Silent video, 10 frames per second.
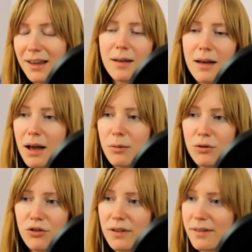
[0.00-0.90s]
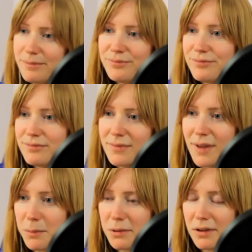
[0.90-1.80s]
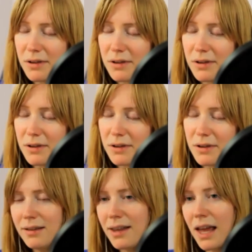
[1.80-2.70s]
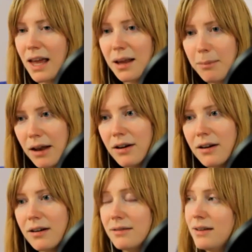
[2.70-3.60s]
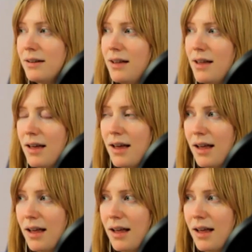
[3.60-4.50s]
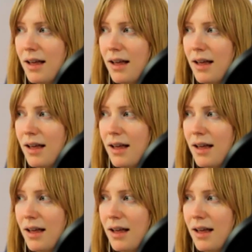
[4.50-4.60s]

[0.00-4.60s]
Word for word: uh, I was just obsessed with getting better. And